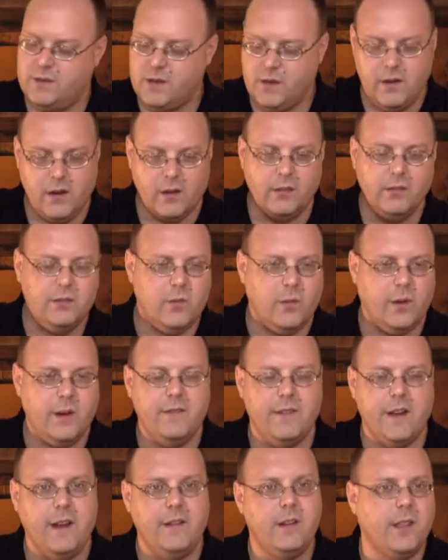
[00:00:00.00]
So, you know,
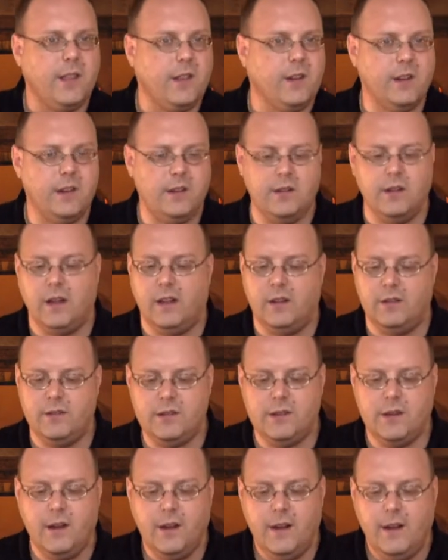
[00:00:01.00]
25 to
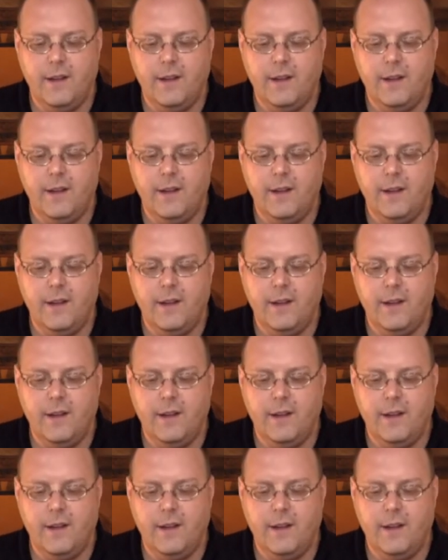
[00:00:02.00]
$32.